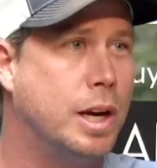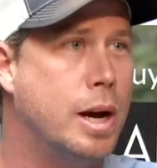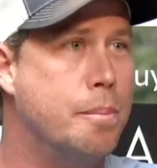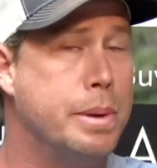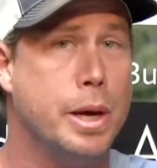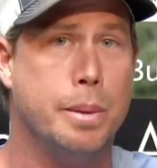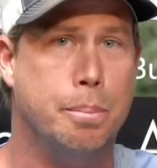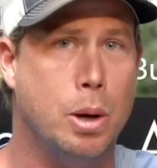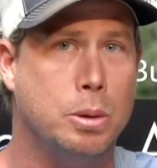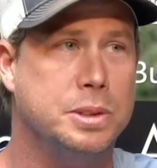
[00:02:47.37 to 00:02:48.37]
um, be on
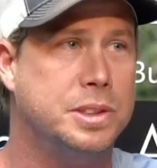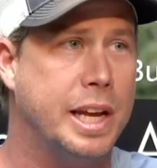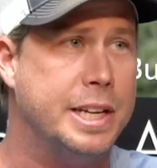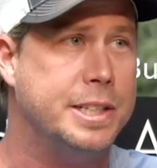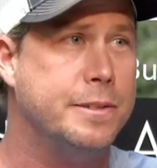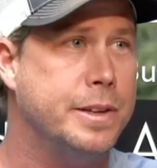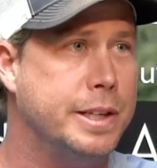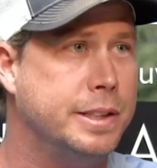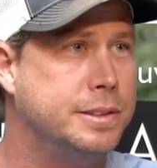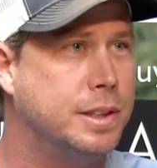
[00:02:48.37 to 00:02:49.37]
boats,
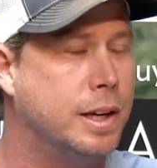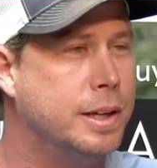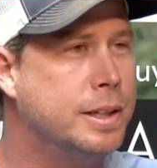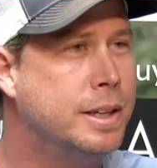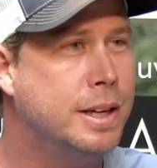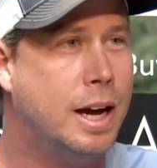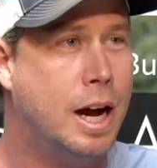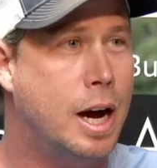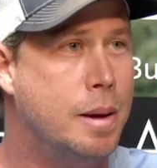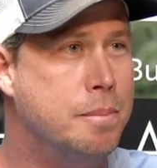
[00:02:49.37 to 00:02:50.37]
ATVs, uh,
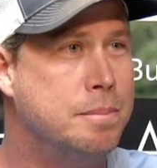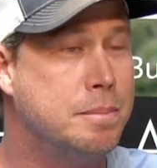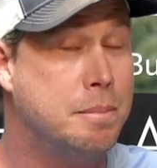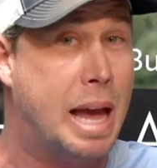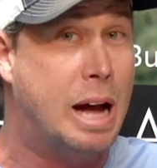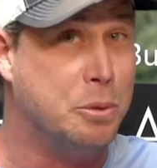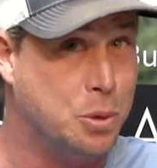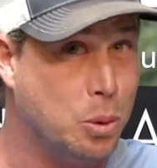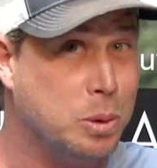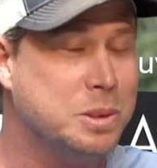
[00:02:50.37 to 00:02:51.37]
um,
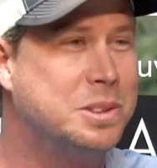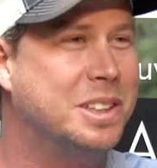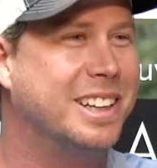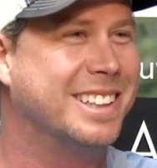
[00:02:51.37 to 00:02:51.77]
outdoors.